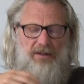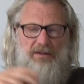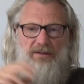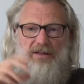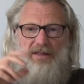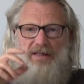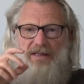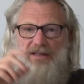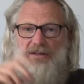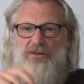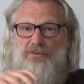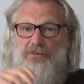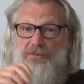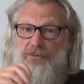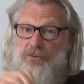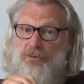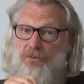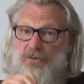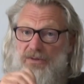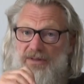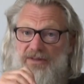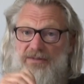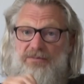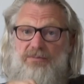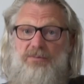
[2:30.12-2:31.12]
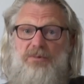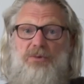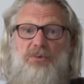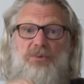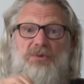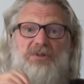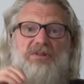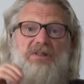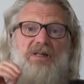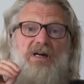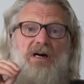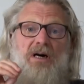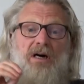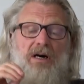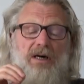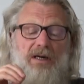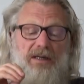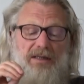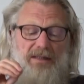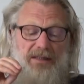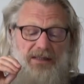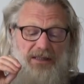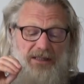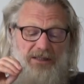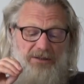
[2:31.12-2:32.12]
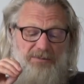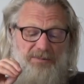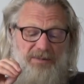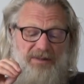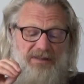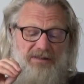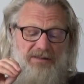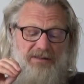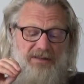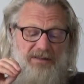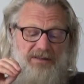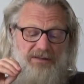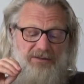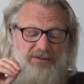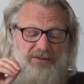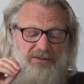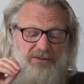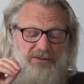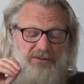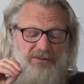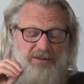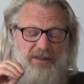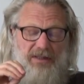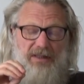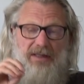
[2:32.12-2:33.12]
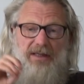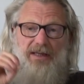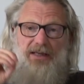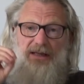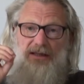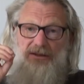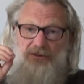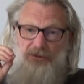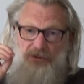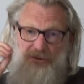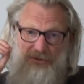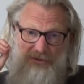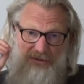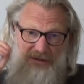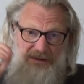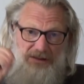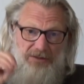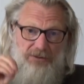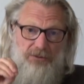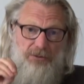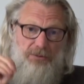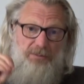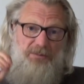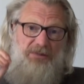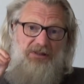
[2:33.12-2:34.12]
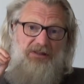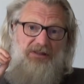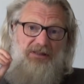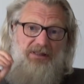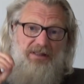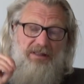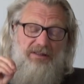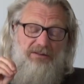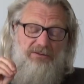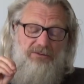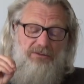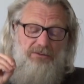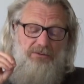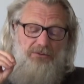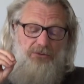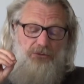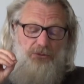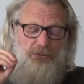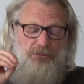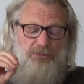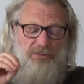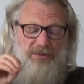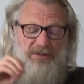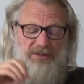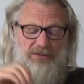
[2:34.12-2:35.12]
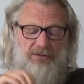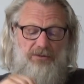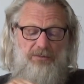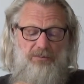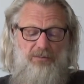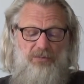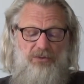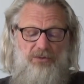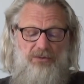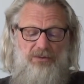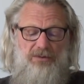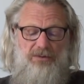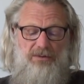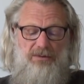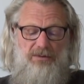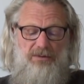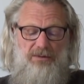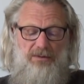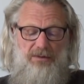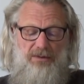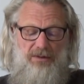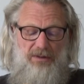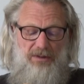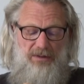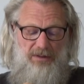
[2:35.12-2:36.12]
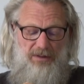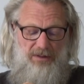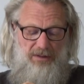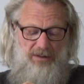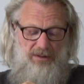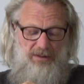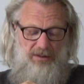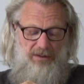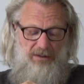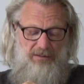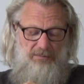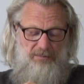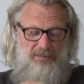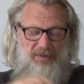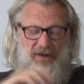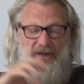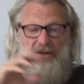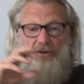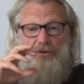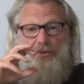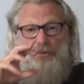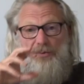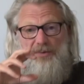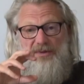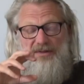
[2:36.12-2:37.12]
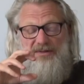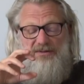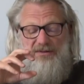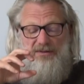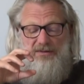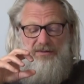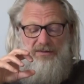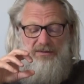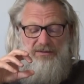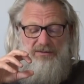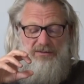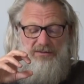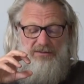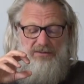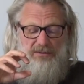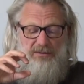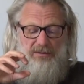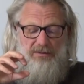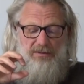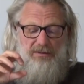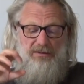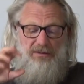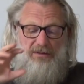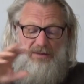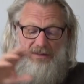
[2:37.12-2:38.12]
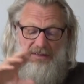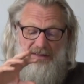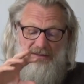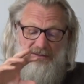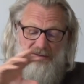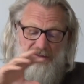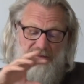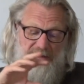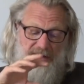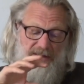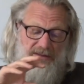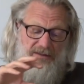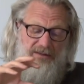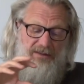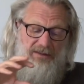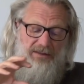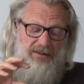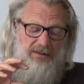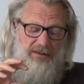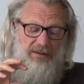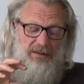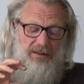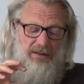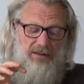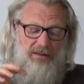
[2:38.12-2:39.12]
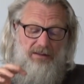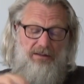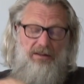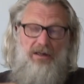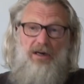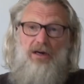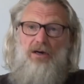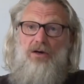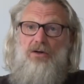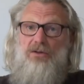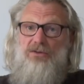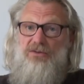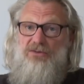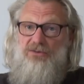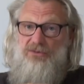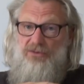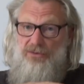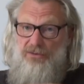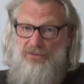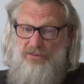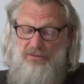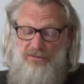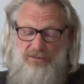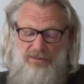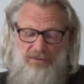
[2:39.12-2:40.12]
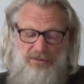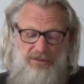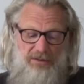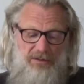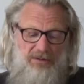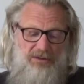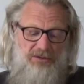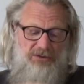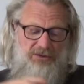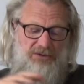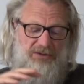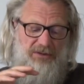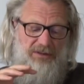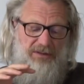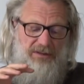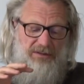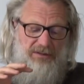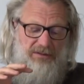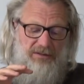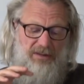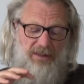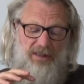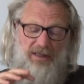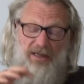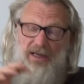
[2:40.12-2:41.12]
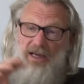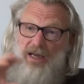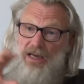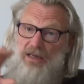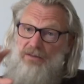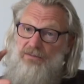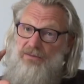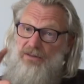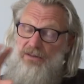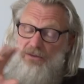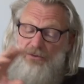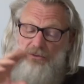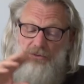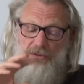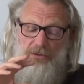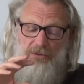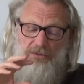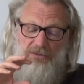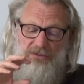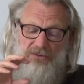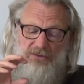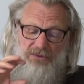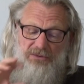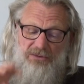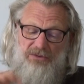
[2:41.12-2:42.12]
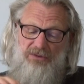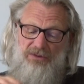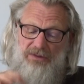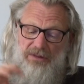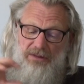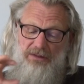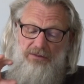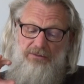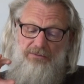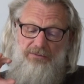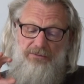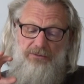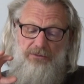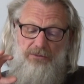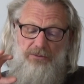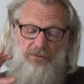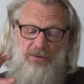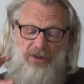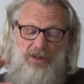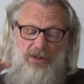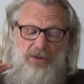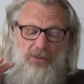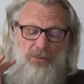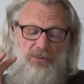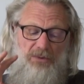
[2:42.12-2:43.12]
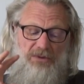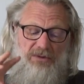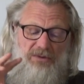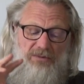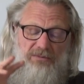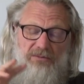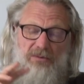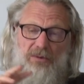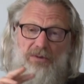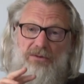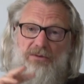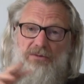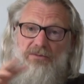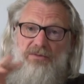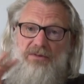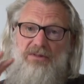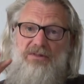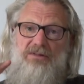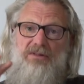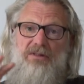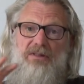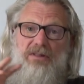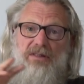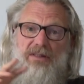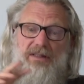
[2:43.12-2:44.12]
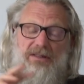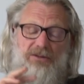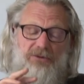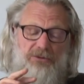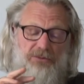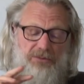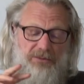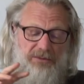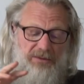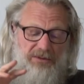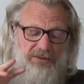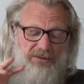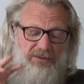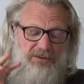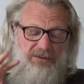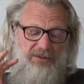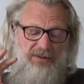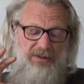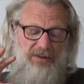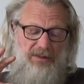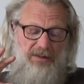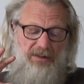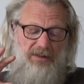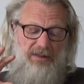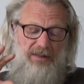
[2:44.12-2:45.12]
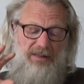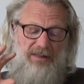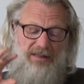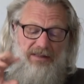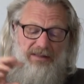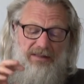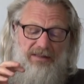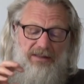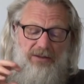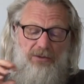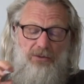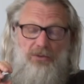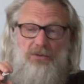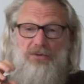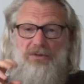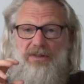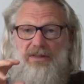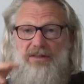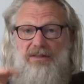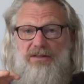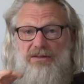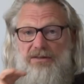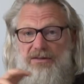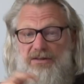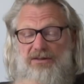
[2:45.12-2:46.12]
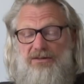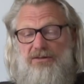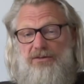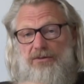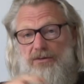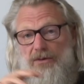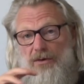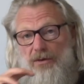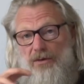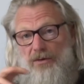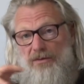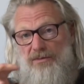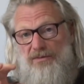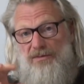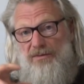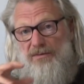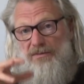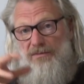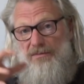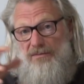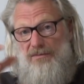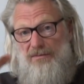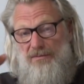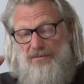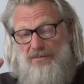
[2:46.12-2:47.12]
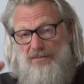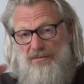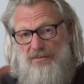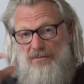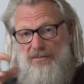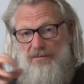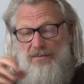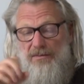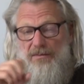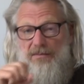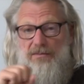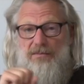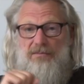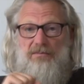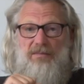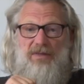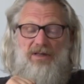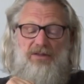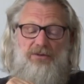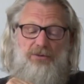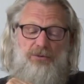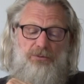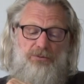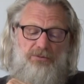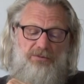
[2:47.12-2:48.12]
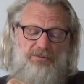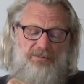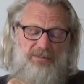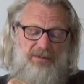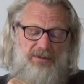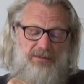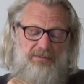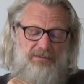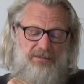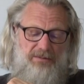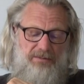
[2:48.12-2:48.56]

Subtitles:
The interview left me with high expectations and the determination to read the book. By coincidence, later that day, our son shared having noticed an interview with one of his lecturers in the online edition of my newspaper.